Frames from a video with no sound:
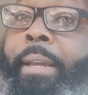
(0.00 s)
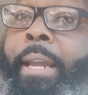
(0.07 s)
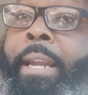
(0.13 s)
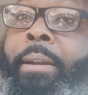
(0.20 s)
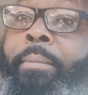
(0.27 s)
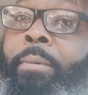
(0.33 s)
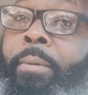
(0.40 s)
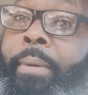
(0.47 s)

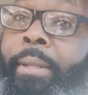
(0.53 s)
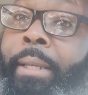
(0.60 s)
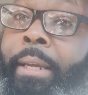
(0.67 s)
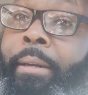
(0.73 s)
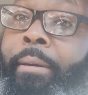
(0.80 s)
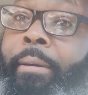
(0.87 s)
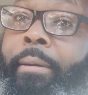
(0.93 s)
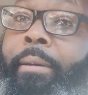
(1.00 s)
in the movie
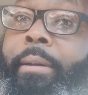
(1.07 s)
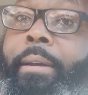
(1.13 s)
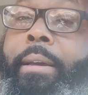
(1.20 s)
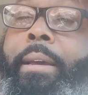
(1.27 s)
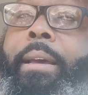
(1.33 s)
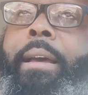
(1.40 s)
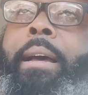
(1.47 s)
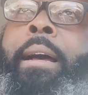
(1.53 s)
theater.
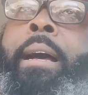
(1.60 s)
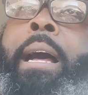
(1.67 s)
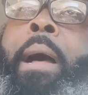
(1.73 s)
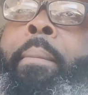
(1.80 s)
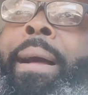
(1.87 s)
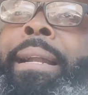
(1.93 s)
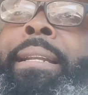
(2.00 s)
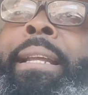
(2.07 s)

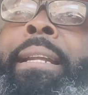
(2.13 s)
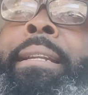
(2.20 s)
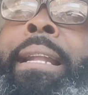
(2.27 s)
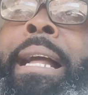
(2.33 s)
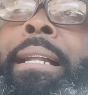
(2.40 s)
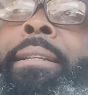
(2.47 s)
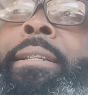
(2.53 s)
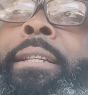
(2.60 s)
I did
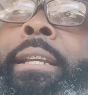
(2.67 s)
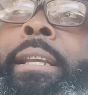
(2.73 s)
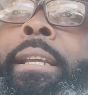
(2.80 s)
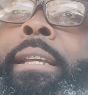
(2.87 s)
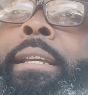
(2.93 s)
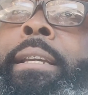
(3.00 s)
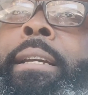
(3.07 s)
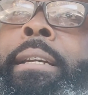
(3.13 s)
not
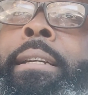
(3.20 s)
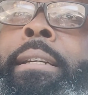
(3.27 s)
see